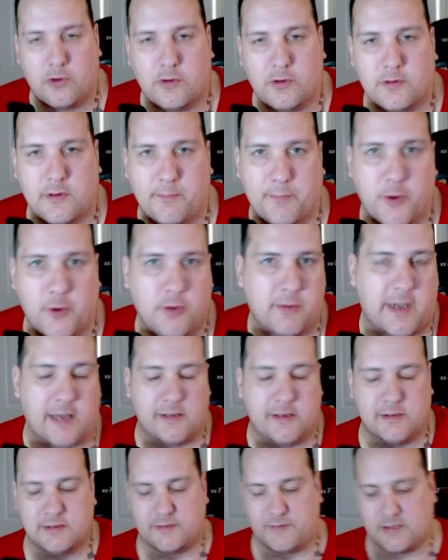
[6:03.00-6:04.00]
the boom
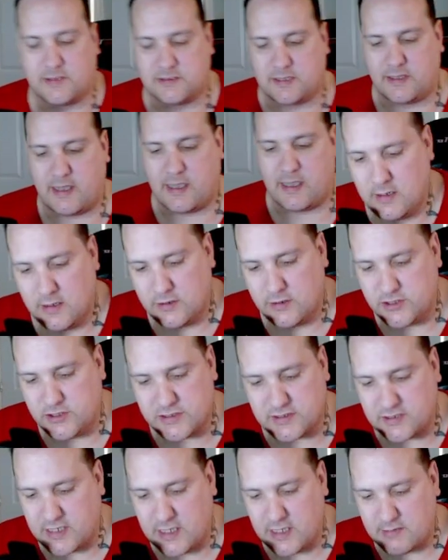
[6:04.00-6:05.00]
cannons and things like that.
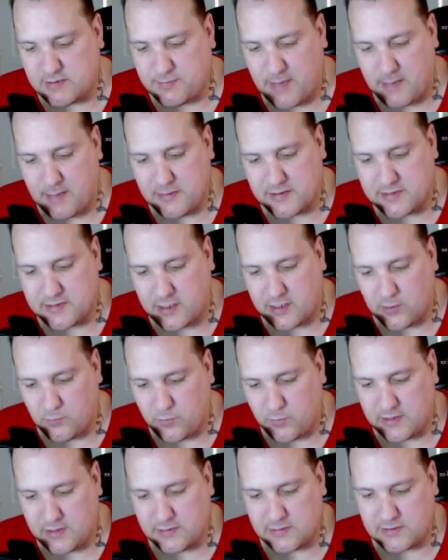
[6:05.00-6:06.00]
Just keep spamming second
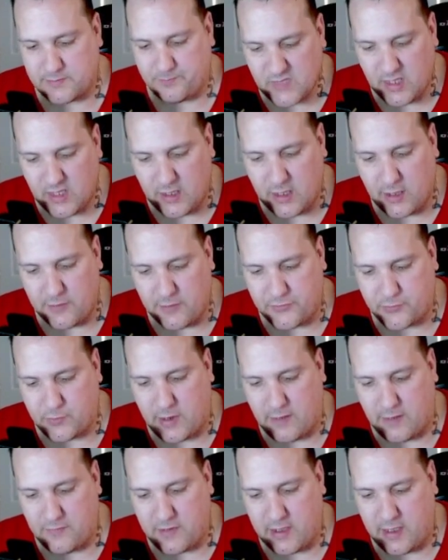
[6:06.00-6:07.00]
wind
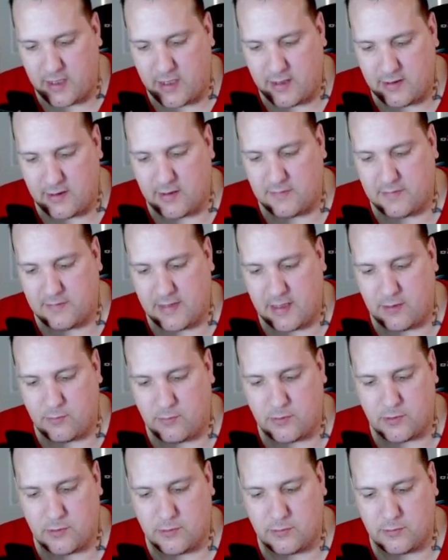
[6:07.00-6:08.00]
throughout the hit, and they
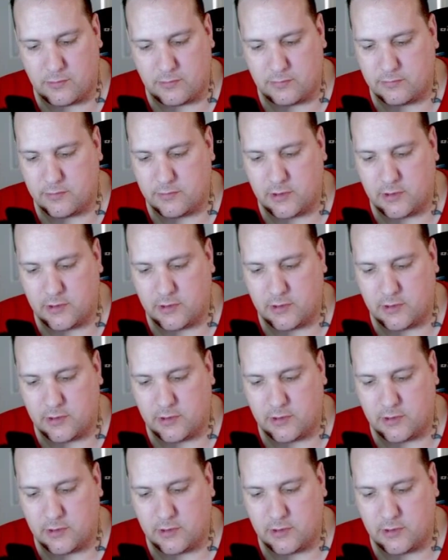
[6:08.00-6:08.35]
will,